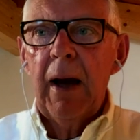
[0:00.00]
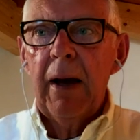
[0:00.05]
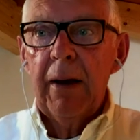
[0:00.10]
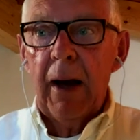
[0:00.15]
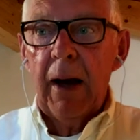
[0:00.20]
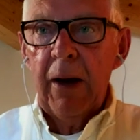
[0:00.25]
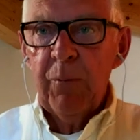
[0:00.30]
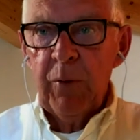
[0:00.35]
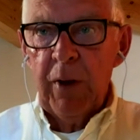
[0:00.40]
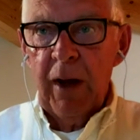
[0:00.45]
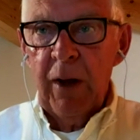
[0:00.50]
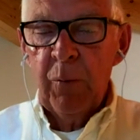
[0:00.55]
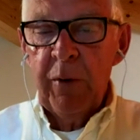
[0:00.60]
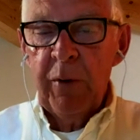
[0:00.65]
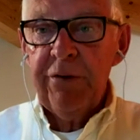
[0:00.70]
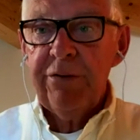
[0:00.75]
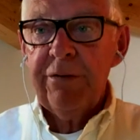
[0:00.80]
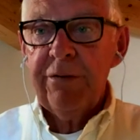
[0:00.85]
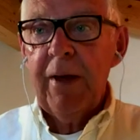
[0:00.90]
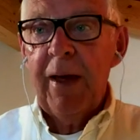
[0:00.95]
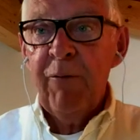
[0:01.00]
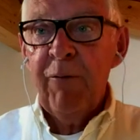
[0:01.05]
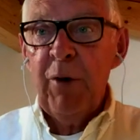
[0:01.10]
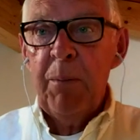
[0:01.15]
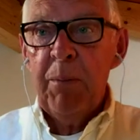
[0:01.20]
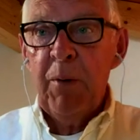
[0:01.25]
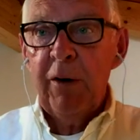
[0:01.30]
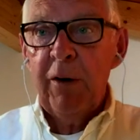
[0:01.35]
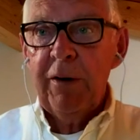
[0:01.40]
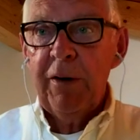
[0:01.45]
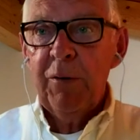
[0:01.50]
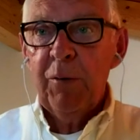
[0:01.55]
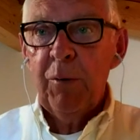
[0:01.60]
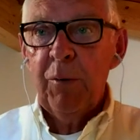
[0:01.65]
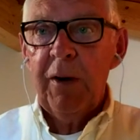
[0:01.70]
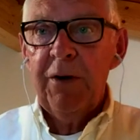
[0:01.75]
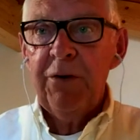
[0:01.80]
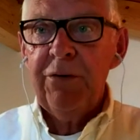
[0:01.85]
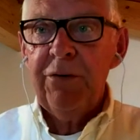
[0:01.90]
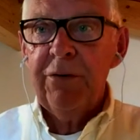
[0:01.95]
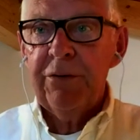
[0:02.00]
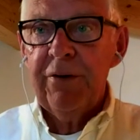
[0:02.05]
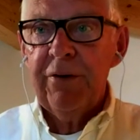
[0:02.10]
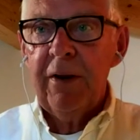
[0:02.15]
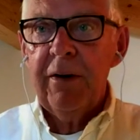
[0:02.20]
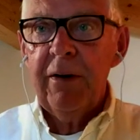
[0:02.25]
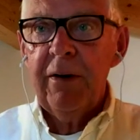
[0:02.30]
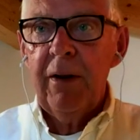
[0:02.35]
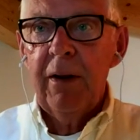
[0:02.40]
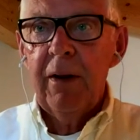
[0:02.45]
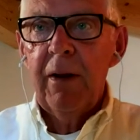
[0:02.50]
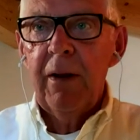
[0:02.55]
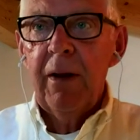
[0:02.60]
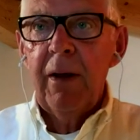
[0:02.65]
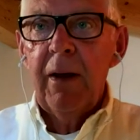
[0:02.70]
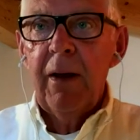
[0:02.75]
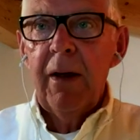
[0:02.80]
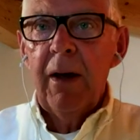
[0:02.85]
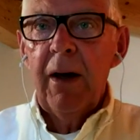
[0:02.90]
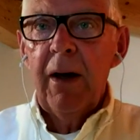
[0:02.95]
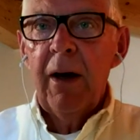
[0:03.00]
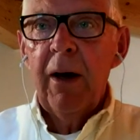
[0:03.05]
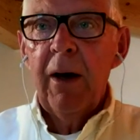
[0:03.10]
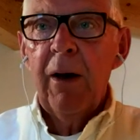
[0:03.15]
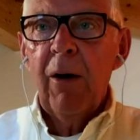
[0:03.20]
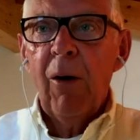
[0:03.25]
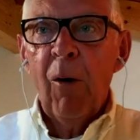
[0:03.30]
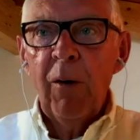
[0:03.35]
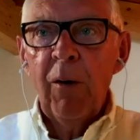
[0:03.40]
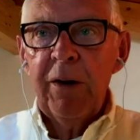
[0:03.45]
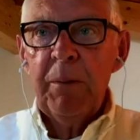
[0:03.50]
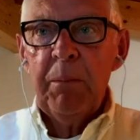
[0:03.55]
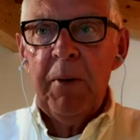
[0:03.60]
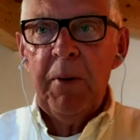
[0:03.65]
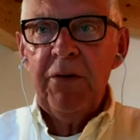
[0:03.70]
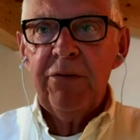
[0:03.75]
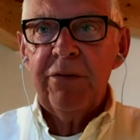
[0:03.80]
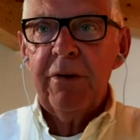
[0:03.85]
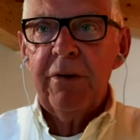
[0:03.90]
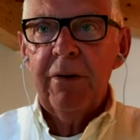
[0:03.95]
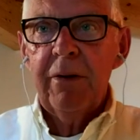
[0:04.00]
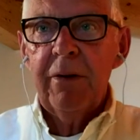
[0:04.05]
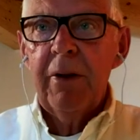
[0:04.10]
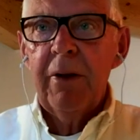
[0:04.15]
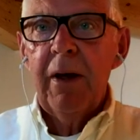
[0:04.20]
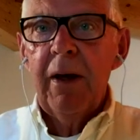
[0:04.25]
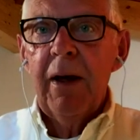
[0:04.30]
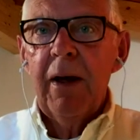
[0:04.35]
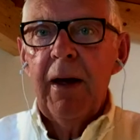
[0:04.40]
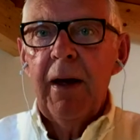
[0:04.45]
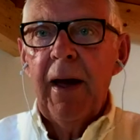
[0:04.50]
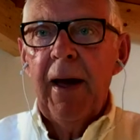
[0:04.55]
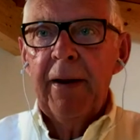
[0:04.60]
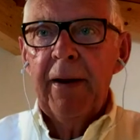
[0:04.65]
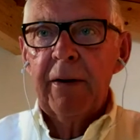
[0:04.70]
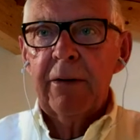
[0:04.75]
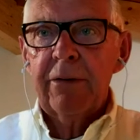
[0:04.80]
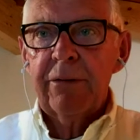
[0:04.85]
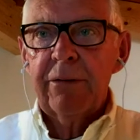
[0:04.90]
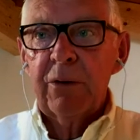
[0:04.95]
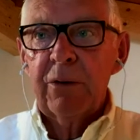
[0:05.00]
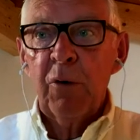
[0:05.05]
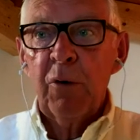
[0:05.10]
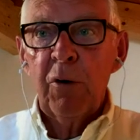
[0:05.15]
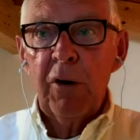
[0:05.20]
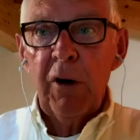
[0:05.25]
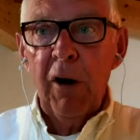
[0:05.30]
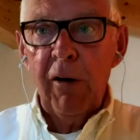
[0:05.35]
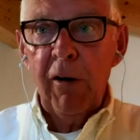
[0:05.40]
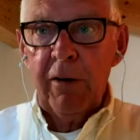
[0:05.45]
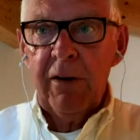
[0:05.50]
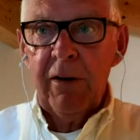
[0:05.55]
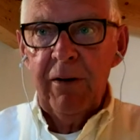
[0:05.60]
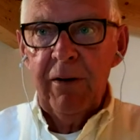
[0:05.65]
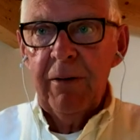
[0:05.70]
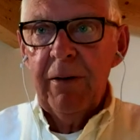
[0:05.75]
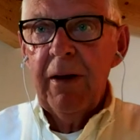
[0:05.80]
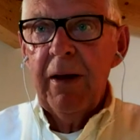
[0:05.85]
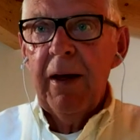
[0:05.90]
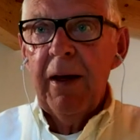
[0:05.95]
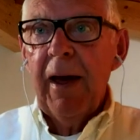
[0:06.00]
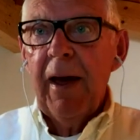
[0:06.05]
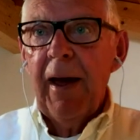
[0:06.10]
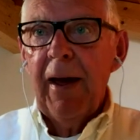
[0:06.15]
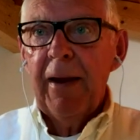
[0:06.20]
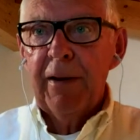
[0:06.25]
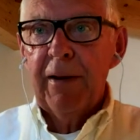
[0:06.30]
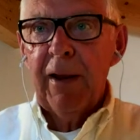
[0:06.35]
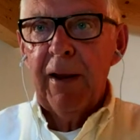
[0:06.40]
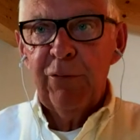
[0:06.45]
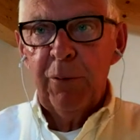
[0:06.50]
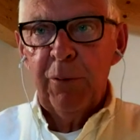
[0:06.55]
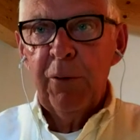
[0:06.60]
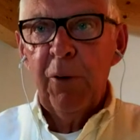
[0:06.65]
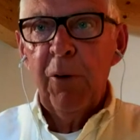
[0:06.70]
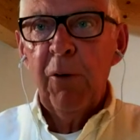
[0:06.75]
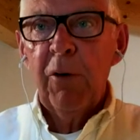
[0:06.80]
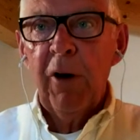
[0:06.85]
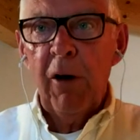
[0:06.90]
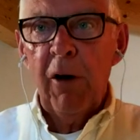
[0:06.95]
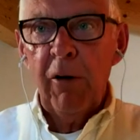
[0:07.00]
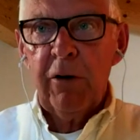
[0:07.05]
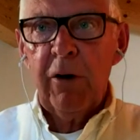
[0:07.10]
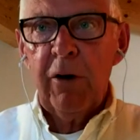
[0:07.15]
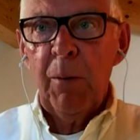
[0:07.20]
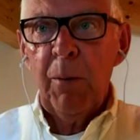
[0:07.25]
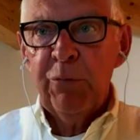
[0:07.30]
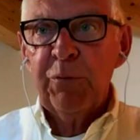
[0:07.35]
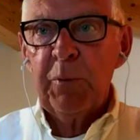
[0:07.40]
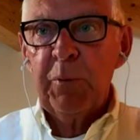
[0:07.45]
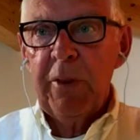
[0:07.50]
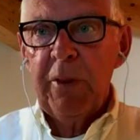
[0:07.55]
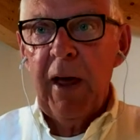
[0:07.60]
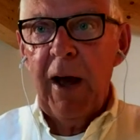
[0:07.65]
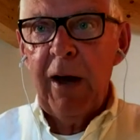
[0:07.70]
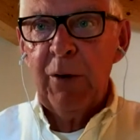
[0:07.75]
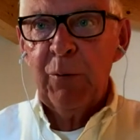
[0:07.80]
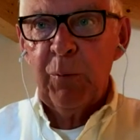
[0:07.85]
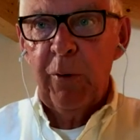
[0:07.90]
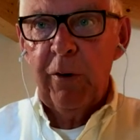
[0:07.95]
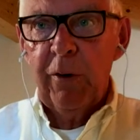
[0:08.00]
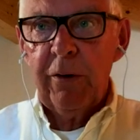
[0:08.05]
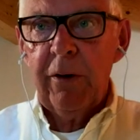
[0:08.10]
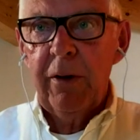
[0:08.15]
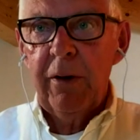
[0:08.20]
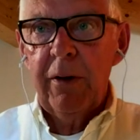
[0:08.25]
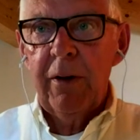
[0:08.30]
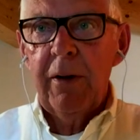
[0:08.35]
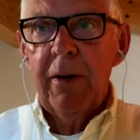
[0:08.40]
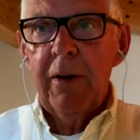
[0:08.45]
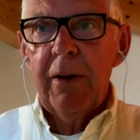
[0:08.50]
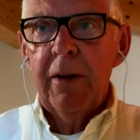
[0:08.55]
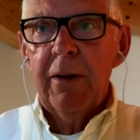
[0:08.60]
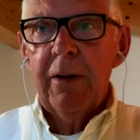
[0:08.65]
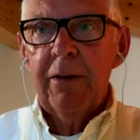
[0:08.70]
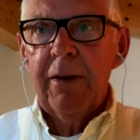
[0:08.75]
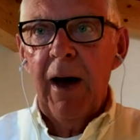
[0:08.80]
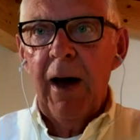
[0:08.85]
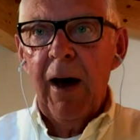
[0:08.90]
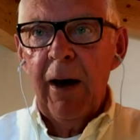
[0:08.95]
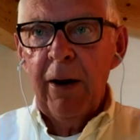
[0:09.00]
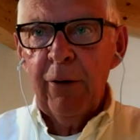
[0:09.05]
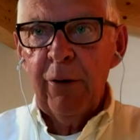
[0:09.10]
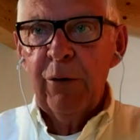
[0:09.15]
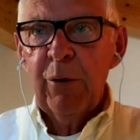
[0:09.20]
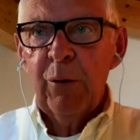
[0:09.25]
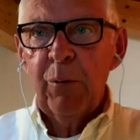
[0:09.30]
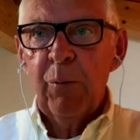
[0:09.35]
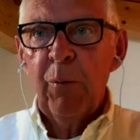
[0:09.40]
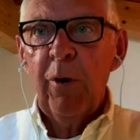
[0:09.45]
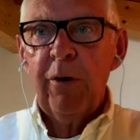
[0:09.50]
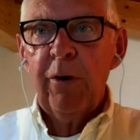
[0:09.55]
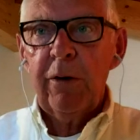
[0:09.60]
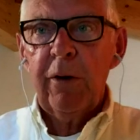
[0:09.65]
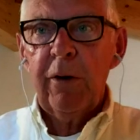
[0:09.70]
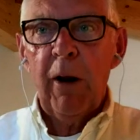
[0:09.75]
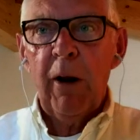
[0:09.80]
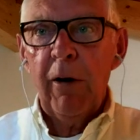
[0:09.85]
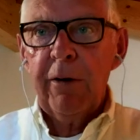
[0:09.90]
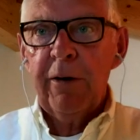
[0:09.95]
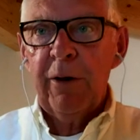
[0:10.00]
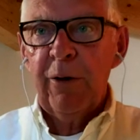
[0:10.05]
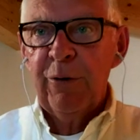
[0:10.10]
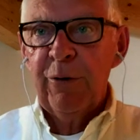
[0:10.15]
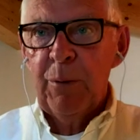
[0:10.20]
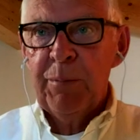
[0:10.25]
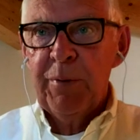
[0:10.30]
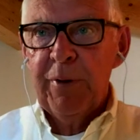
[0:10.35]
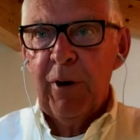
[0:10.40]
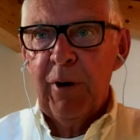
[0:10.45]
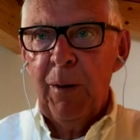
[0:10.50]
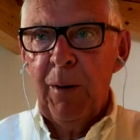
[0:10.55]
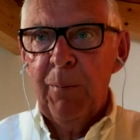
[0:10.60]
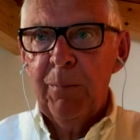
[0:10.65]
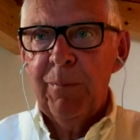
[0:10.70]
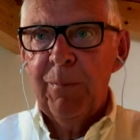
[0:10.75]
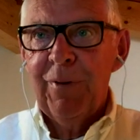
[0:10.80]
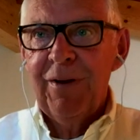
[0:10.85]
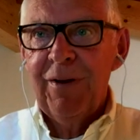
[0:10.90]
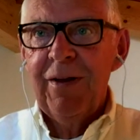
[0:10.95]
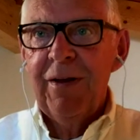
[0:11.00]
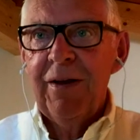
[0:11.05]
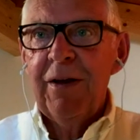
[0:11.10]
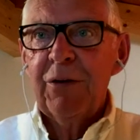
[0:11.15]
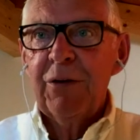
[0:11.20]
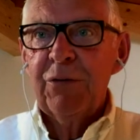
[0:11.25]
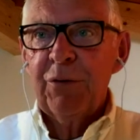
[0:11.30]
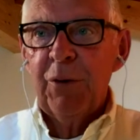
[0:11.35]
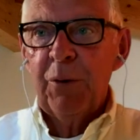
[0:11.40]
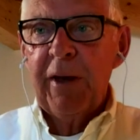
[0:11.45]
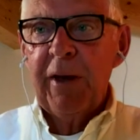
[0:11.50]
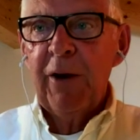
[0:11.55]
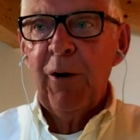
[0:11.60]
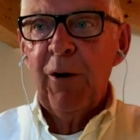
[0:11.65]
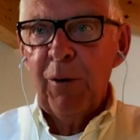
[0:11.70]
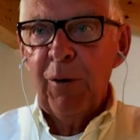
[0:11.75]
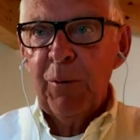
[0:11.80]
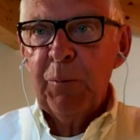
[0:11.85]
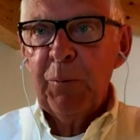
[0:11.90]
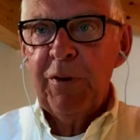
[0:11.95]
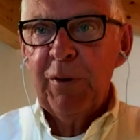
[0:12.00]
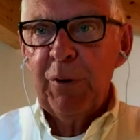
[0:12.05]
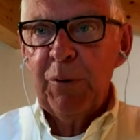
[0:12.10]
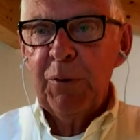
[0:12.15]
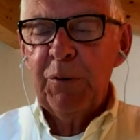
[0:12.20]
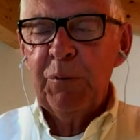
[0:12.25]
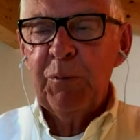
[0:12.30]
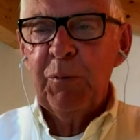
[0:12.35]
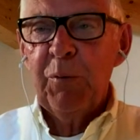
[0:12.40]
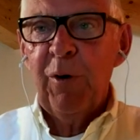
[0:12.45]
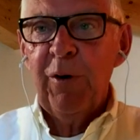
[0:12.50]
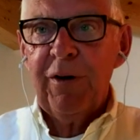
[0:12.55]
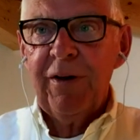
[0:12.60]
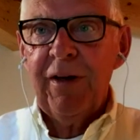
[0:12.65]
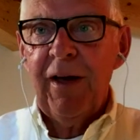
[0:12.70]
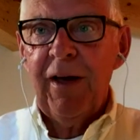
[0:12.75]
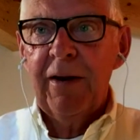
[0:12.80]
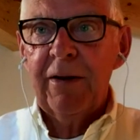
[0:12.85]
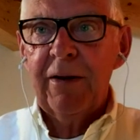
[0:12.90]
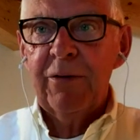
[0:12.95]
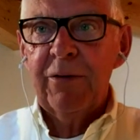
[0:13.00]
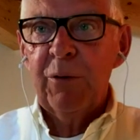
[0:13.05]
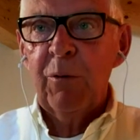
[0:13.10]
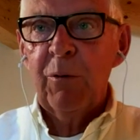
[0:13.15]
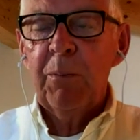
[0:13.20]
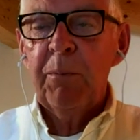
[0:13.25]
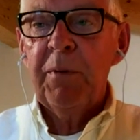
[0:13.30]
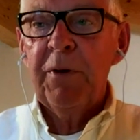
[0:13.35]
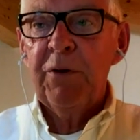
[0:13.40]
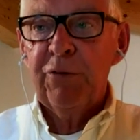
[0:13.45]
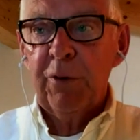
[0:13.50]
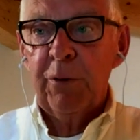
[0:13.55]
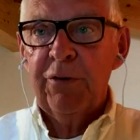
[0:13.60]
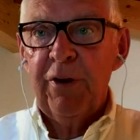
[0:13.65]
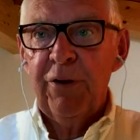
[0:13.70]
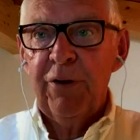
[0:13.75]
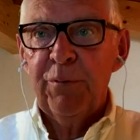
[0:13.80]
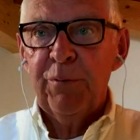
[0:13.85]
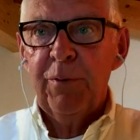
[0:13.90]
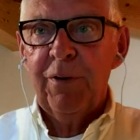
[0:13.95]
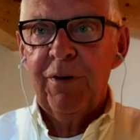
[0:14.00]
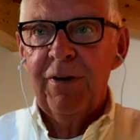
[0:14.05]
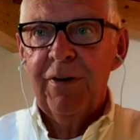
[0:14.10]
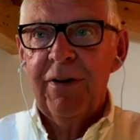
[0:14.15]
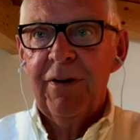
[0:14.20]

I wish everybody who listens in all the best and good luck. And as you know, luck comes with hard work. The harder you work, the luckier you become. So get on with the good work and you will be successful.